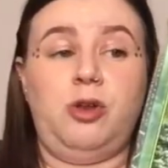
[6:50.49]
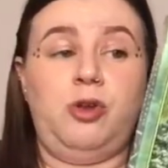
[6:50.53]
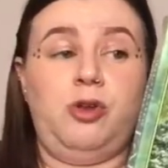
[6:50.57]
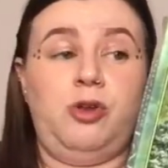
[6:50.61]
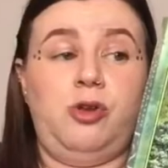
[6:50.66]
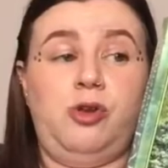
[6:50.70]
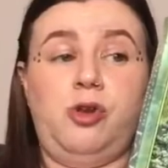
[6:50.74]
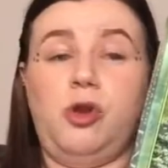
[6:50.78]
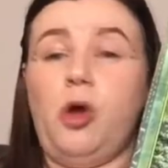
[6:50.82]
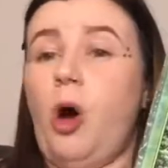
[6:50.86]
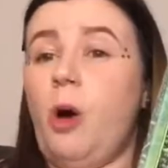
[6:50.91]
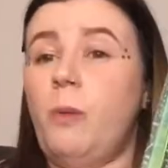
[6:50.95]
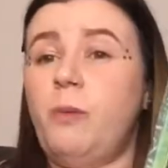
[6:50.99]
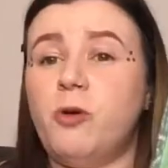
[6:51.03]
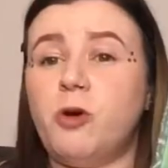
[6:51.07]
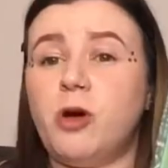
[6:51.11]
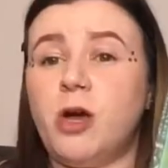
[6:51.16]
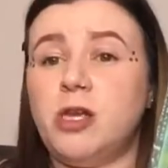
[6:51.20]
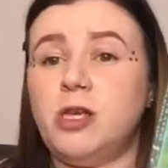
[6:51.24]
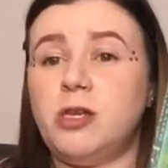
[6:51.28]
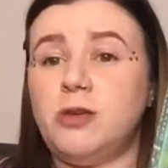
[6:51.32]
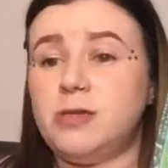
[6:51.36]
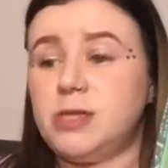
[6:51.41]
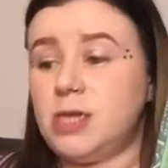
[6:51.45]
not a book I
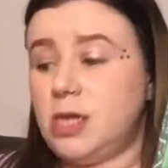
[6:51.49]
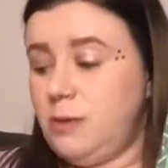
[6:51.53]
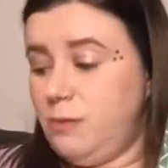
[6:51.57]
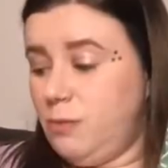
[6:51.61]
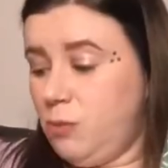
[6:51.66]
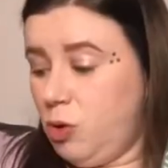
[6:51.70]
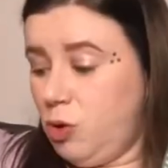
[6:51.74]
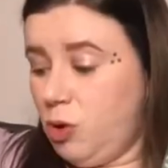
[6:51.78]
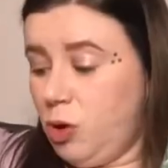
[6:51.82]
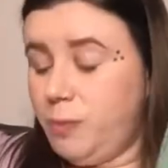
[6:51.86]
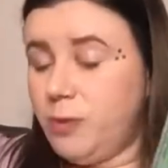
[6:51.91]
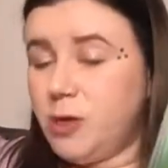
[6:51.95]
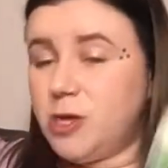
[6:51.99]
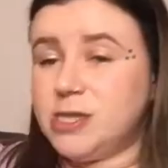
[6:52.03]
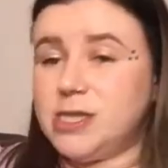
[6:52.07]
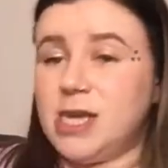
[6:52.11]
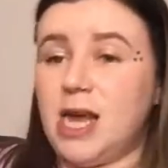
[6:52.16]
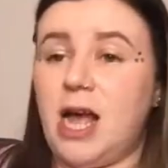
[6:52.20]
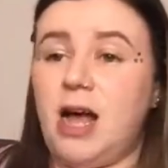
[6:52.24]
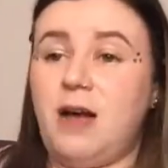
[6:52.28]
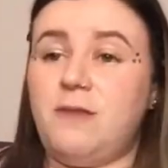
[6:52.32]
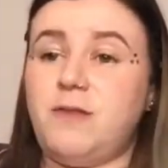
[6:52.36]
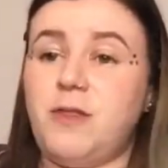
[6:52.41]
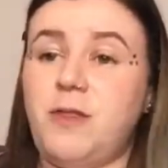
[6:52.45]
use anymore because I
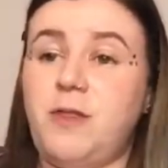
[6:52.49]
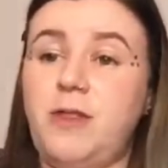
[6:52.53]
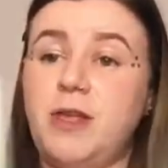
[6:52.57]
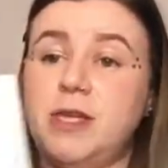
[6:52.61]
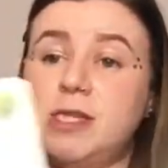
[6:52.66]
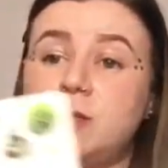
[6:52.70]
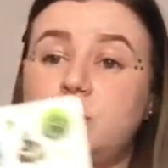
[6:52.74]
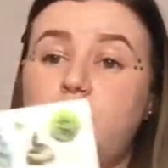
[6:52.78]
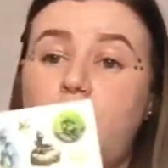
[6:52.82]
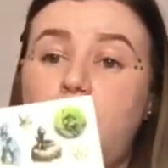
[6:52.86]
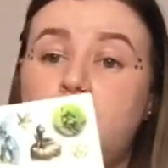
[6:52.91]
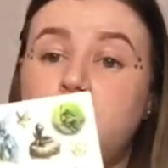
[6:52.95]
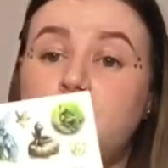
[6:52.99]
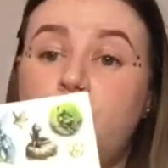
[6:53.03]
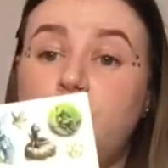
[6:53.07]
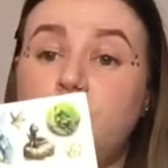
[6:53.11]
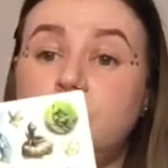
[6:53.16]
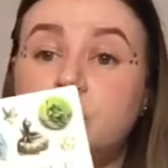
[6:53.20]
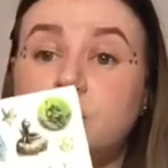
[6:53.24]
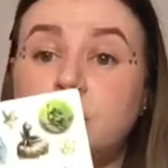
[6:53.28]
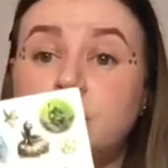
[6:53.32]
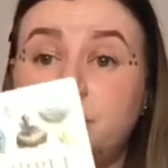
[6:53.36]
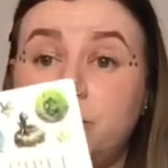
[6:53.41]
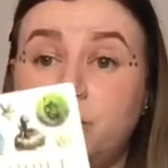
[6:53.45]
have this one,
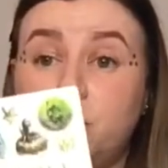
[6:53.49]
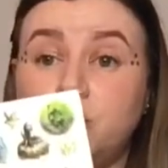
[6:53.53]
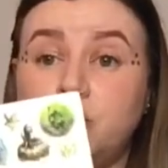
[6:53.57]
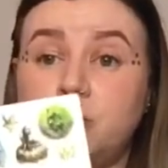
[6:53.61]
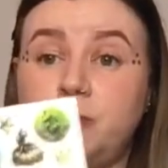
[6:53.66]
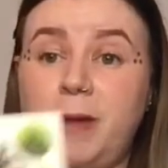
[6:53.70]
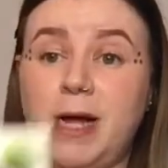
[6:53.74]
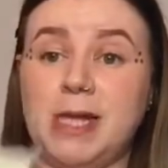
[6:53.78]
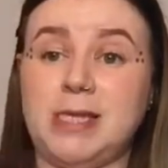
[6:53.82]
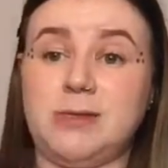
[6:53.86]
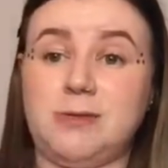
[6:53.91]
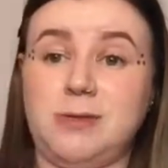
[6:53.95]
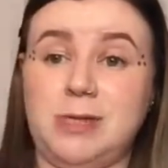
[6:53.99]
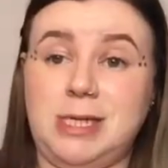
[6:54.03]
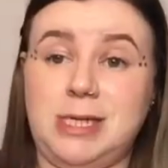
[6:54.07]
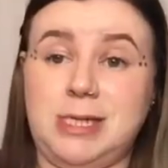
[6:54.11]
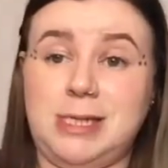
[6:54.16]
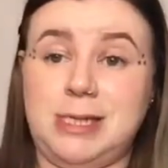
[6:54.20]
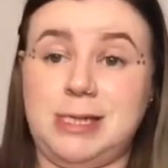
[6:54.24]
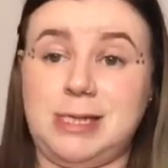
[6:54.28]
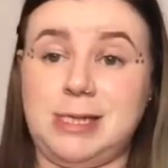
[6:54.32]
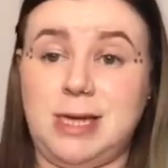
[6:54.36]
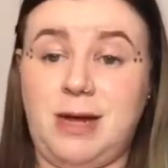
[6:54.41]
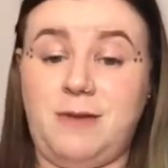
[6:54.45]
which is much better and
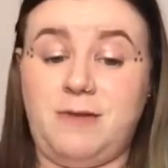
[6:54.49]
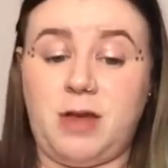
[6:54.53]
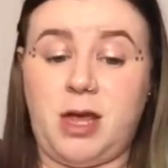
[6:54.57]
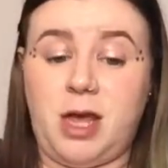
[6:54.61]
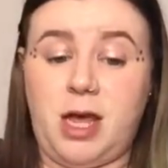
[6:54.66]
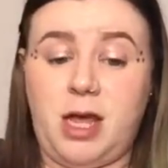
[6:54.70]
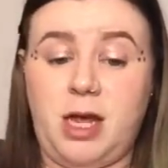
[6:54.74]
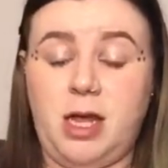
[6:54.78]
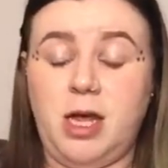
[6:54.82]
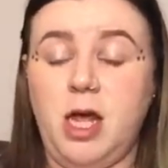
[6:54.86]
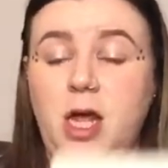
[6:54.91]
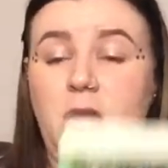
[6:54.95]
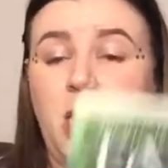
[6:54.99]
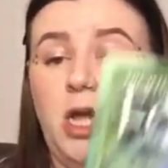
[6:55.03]
easy to navigate.